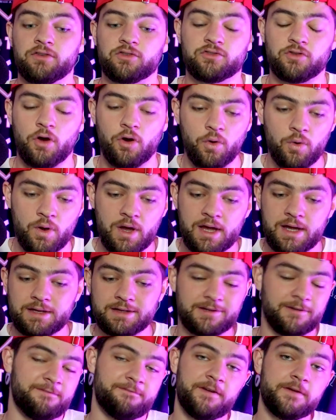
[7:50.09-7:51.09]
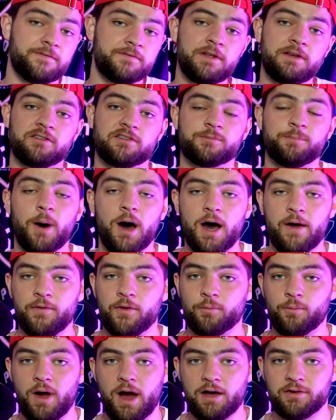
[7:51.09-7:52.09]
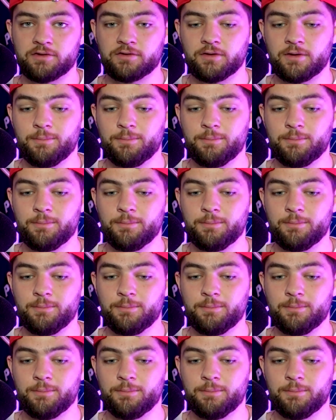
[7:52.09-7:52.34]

So the 15th spot in the roster,